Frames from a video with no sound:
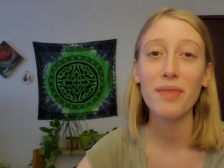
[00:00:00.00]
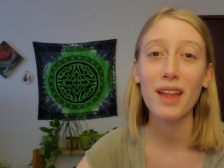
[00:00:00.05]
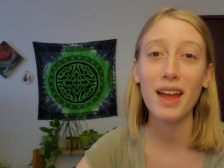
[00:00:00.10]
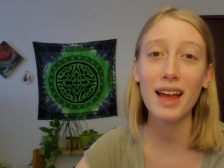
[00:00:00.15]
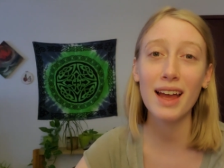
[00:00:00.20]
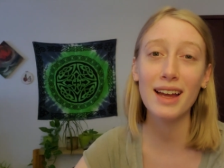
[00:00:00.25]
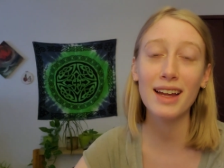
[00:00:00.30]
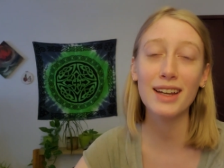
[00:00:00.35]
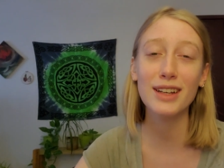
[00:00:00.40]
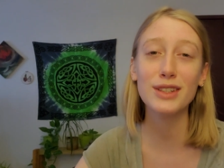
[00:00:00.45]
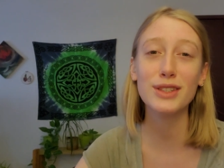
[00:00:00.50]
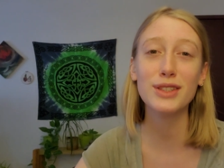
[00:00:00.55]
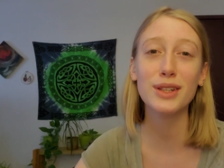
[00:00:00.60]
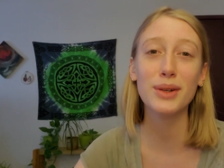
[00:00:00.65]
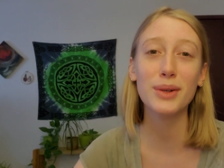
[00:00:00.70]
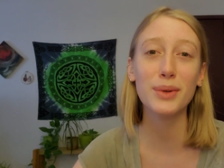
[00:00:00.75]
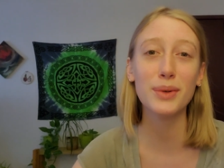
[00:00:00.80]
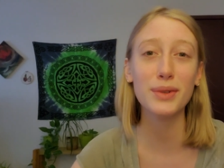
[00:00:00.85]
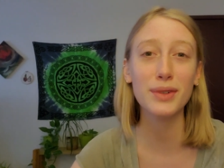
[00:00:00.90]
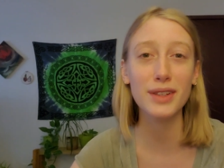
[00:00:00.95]
And
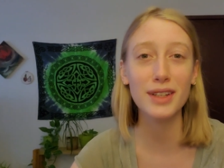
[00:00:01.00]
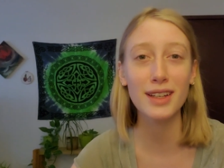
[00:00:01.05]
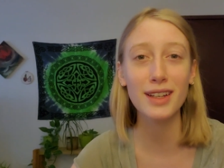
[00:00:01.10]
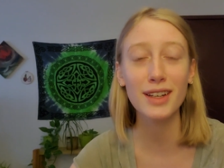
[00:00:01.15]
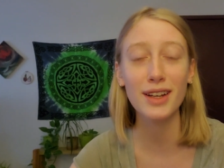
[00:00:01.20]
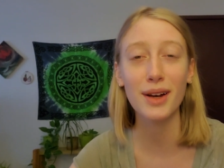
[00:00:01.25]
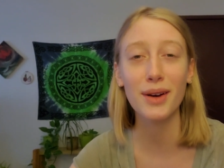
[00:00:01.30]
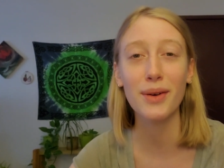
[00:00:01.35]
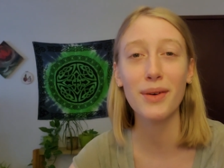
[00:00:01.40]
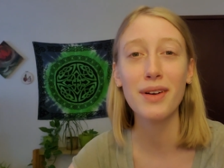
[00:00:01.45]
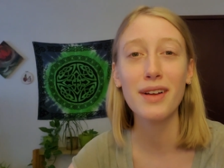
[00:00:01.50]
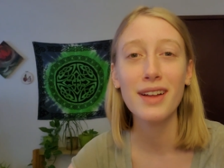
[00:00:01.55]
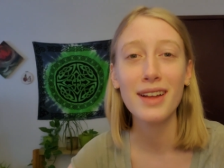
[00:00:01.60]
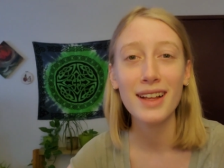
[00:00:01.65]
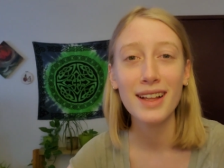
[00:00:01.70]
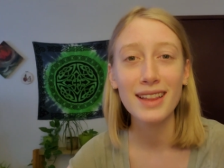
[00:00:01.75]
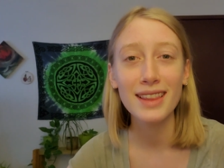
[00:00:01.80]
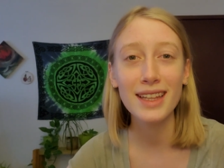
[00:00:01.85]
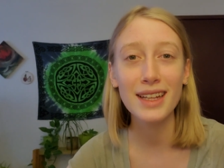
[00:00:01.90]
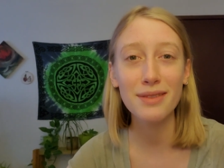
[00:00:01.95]
so,
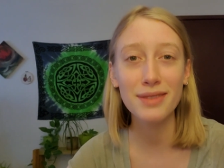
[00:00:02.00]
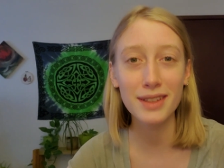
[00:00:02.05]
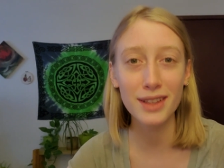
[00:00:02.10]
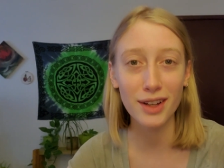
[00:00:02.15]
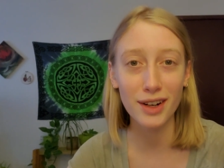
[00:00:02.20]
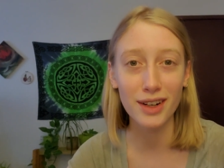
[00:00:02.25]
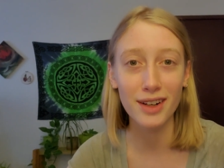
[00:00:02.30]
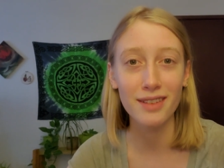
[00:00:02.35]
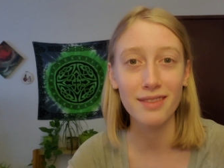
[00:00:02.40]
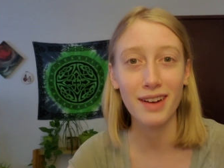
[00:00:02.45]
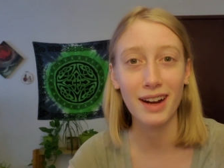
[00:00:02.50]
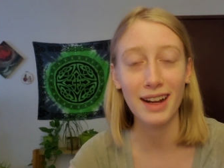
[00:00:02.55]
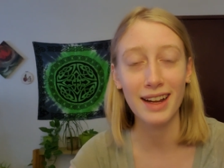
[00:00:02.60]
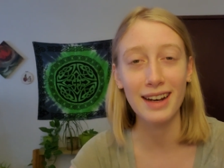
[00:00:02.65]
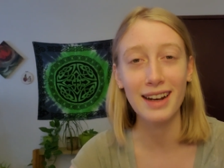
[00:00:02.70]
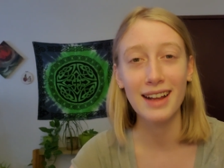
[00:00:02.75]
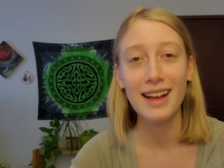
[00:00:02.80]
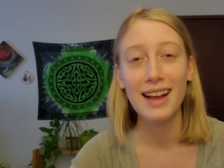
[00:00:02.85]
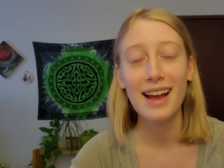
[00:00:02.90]
live and learn, right?